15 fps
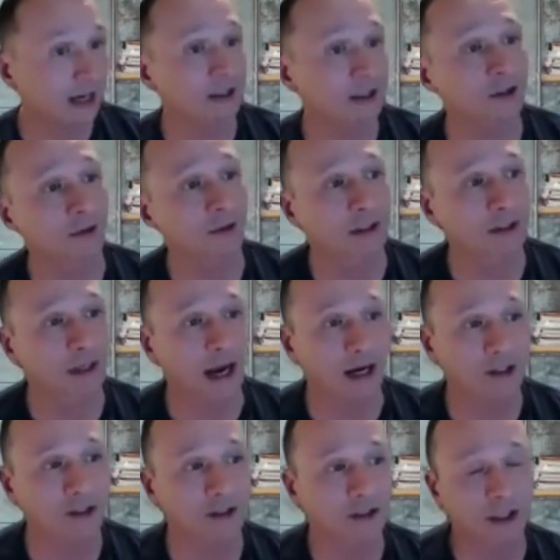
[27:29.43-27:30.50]
today
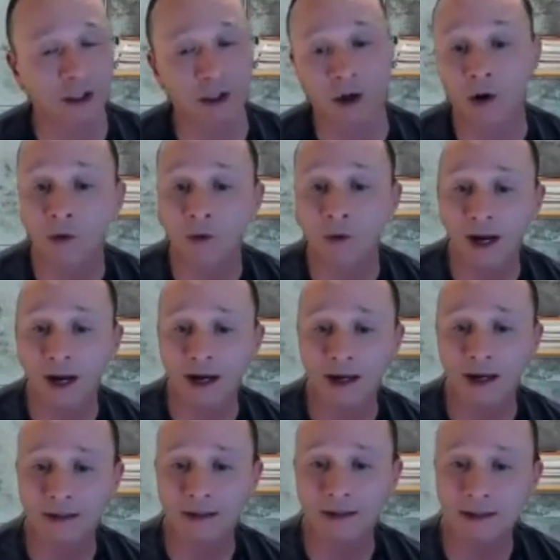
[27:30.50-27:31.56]
you can actually
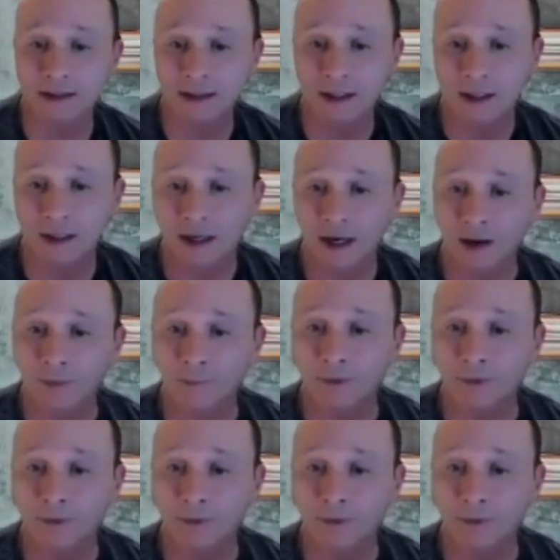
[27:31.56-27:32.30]
go and